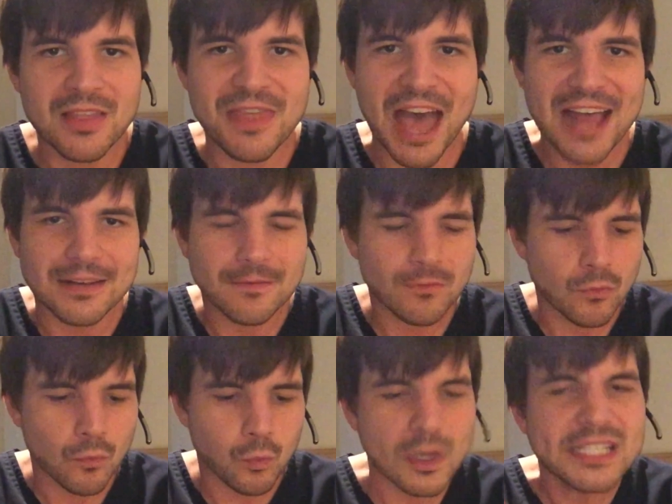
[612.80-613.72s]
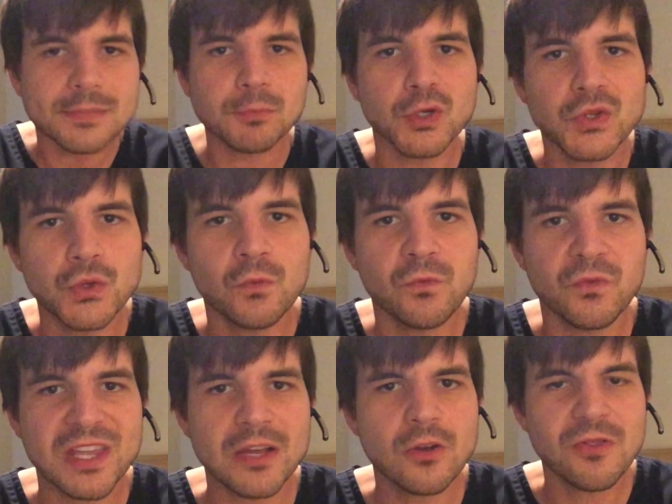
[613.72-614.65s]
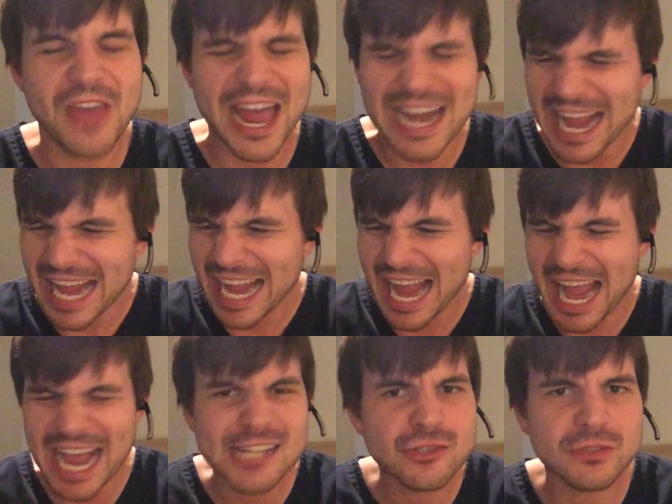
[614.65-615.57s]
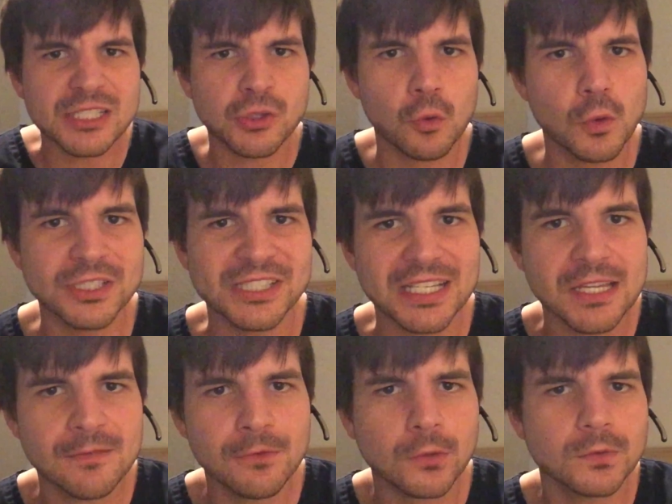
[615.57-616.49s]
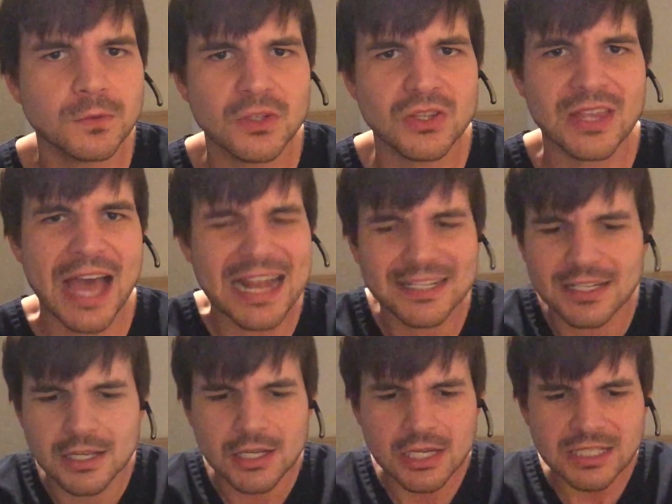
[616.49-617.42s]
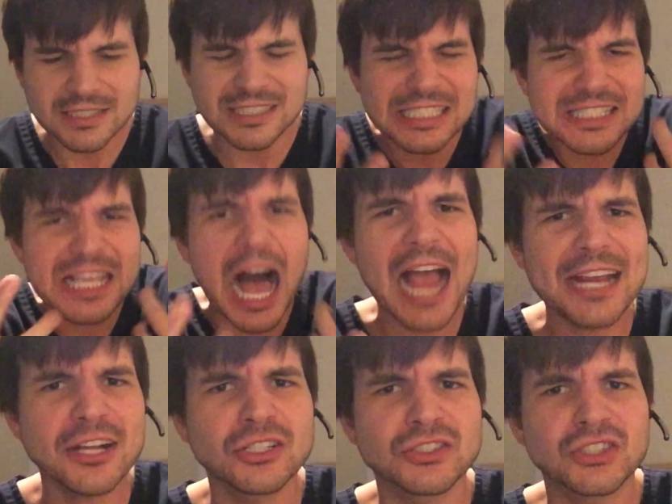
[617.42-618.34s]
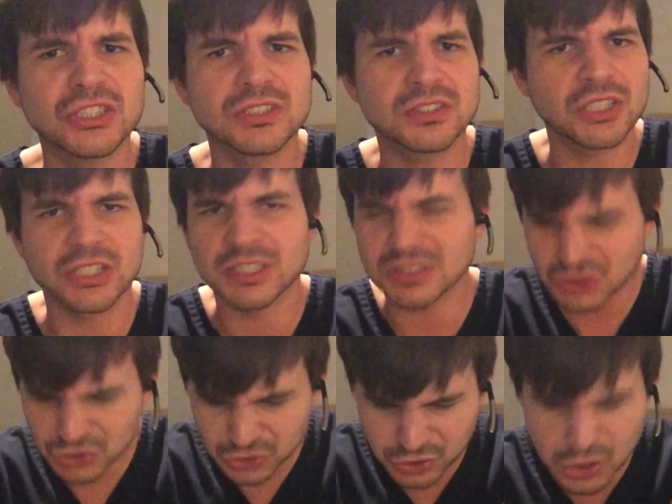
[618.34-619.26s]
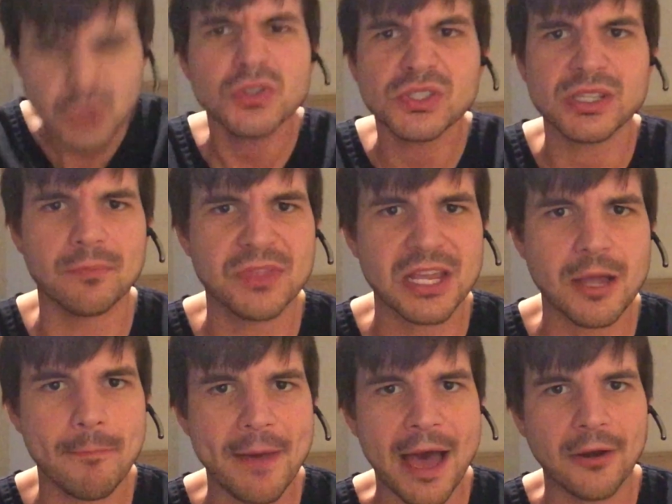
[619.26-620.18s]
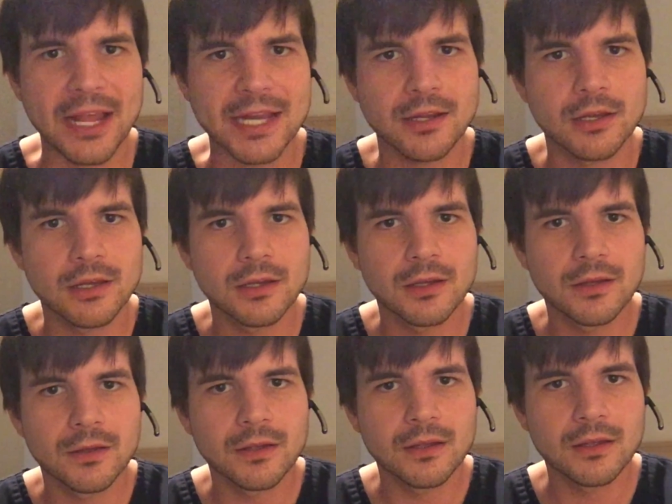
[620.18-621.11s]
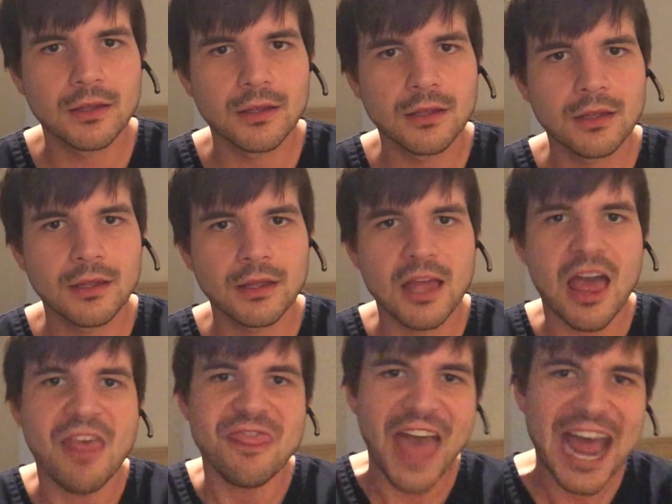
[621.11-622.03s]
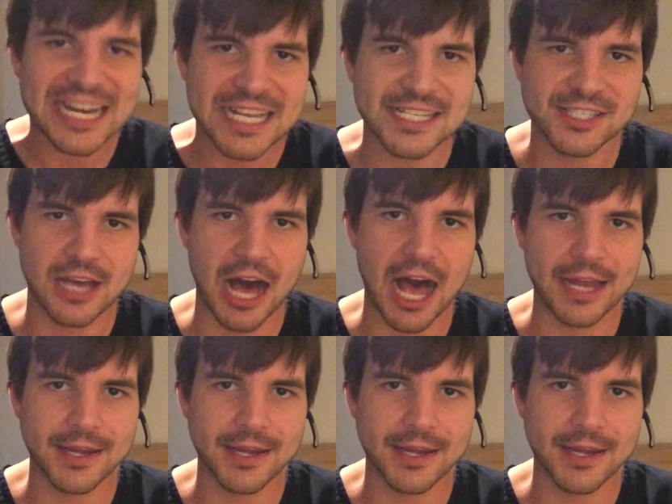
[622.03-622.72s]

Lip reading: That whisper you feel, that hatred towards evil, that desire to do something about it, that is God.